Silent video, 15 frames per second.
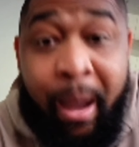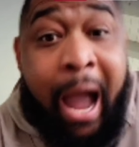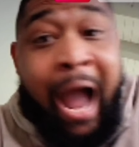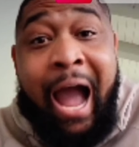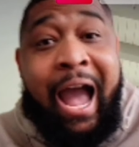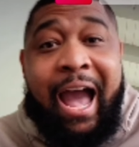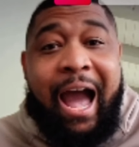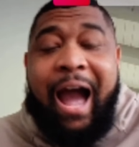
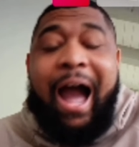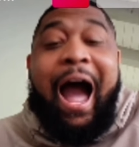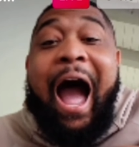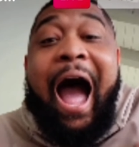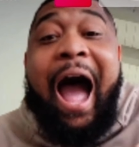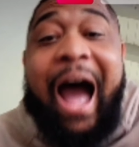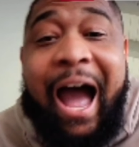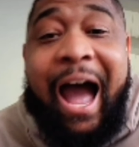
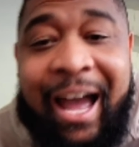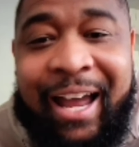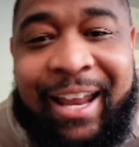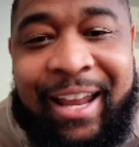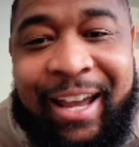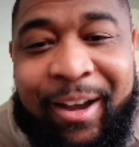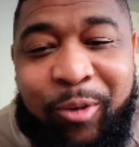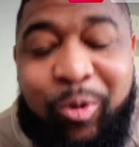I
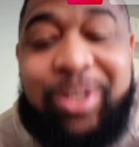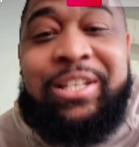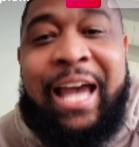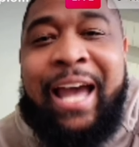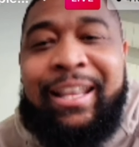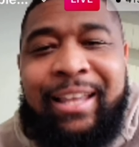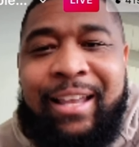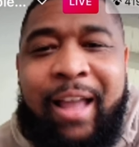was
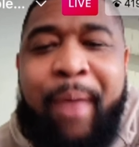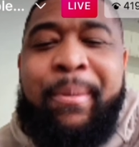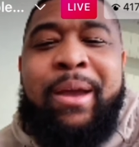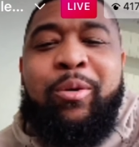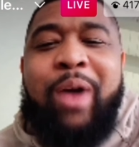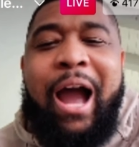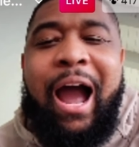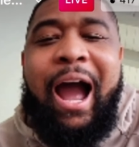at the. I
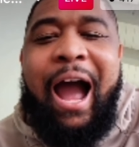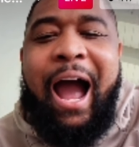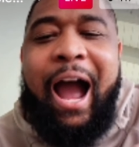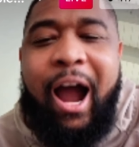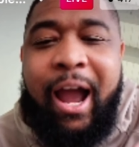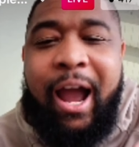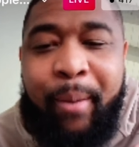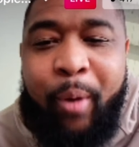mean, I
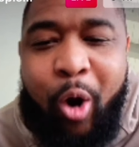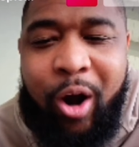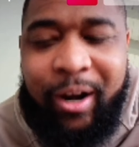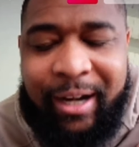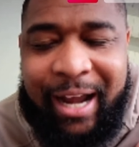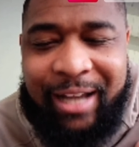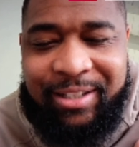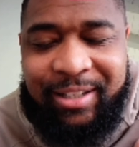helped
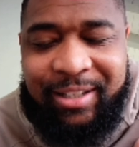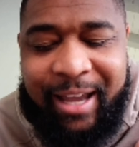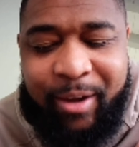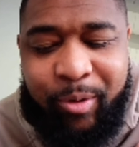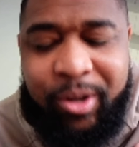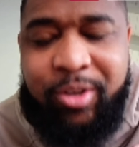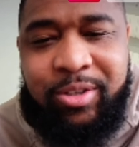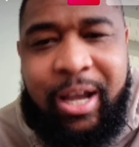organize the thing.
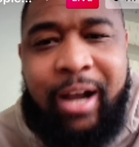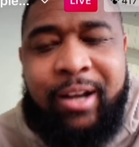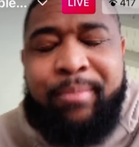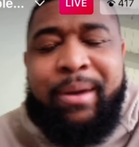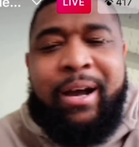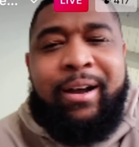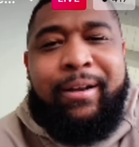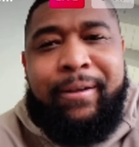What are you talking
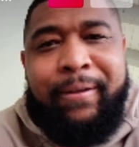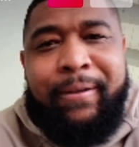about?